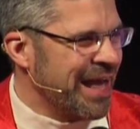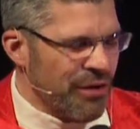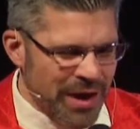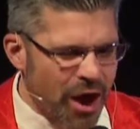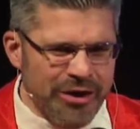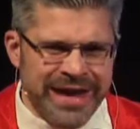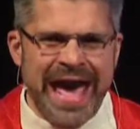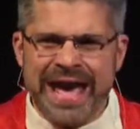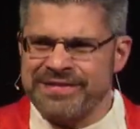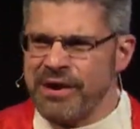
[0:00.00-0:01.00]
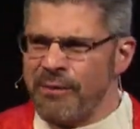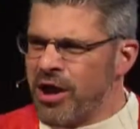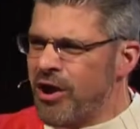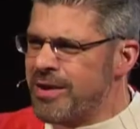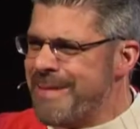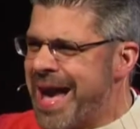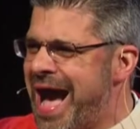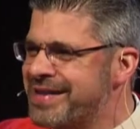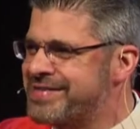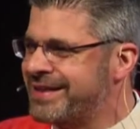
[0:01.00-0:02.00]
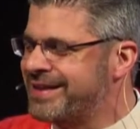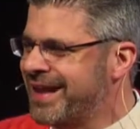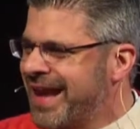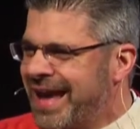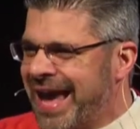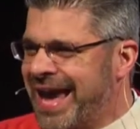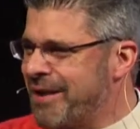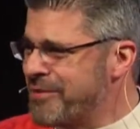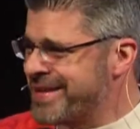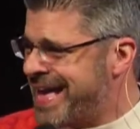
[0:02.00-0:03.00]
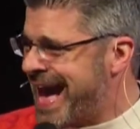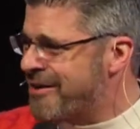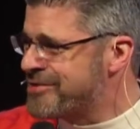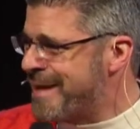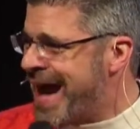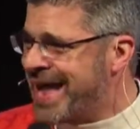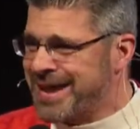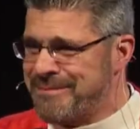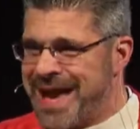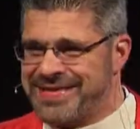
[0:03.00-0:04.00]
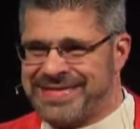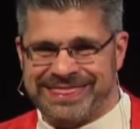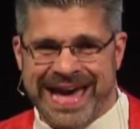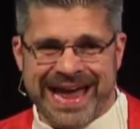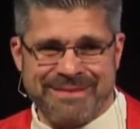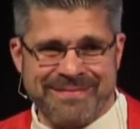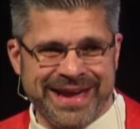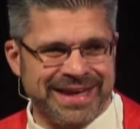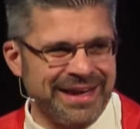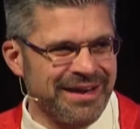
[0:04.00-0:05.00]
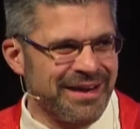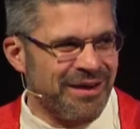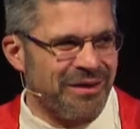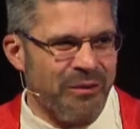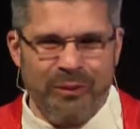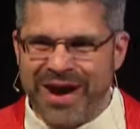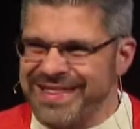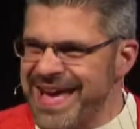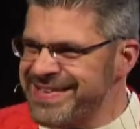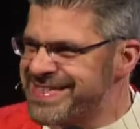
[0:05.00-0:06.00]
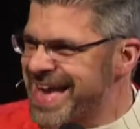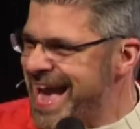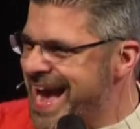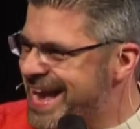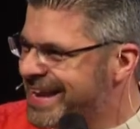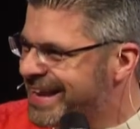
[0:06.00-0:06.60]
Right, okay, so we go to Mass, and And it was a charismatic Mass at that. I'm like, what are they saying?